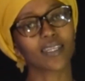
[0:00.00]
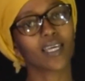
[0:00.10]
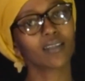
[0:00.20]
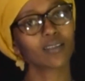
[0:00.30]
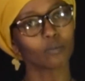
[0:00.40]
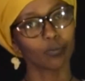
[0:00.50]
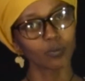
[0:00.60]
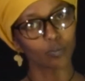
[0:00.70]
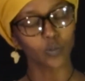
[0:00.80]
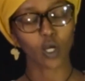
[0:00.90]
then
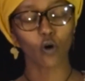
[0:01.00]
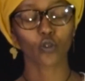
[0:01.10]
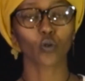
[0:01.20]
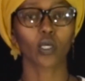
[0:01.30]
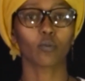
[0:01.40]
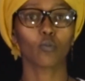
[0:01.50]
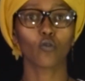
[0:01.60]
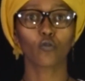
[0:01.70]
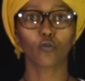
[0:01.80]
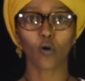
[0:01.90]
now you can
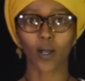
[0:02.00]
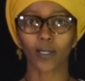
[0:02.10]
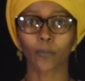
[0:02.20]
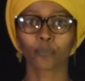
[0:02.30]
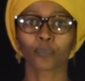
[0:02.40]
move forward.